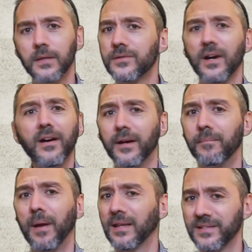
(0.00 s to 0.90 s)
Sorry,
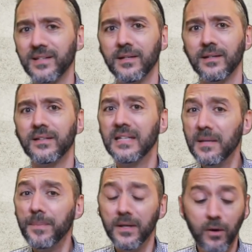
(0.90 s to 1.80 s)
Betsy,
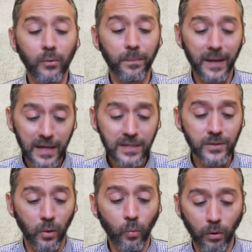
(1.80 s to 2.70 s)
tippy nope is
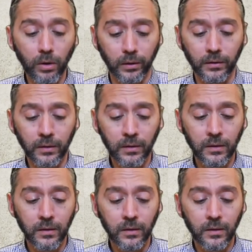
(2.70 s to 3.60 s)
a word.
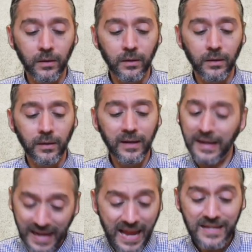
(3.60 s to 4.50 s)

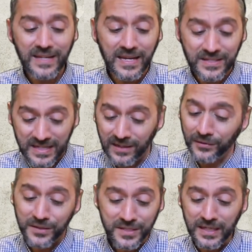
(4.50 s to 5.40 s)
It has a
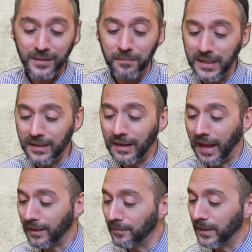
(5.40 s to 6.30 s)
single distinct meaning
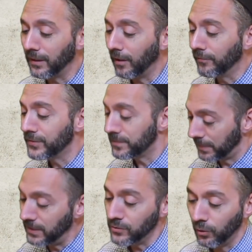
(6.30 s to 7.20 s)
element of
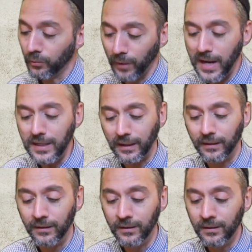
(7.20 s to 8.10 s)
speech or
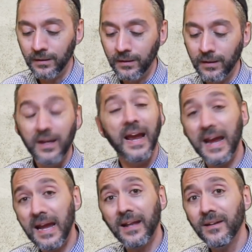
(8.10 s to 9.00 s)
writing.
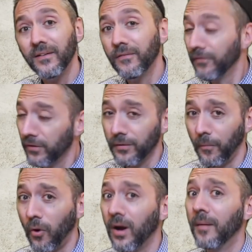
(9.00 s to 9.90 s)
And
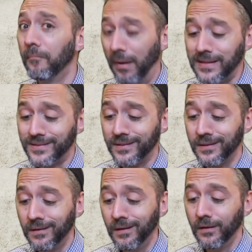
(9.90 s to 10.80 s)
furthermore,
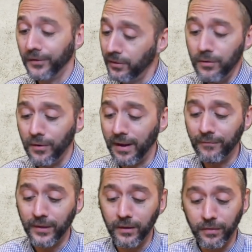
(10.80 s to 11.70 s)
Betsy you don't
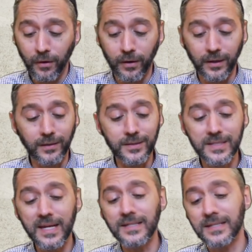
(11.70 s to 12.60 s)
have the authority to
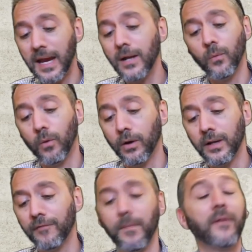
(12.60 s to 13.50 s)
say it's not a
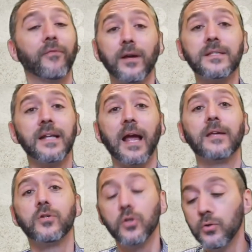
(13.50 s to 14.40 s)
word if my friends and I
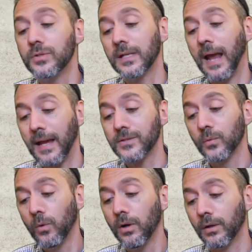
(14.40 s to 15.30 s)
use it as
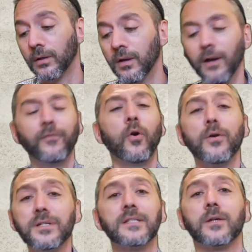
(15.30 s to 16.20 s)
a word. Of
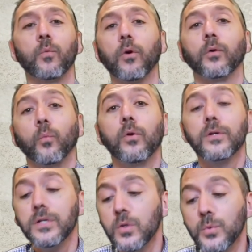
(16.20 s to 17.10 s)
course it's a word.
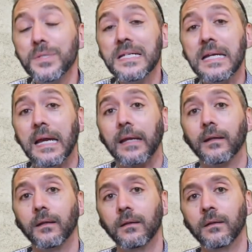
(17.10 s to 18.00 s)
We're using it.